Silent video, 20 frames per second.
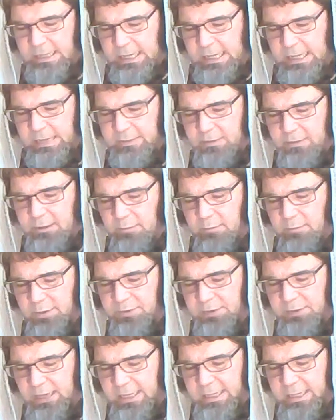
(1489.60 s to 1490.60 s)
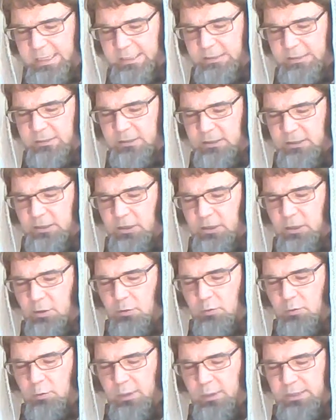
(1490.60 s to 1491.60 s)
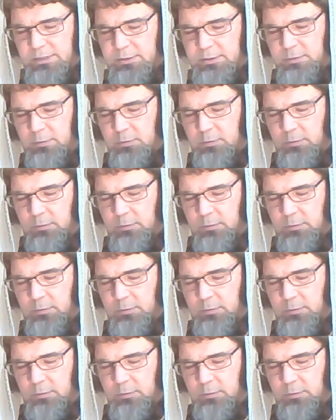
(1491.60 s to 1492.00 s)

and within was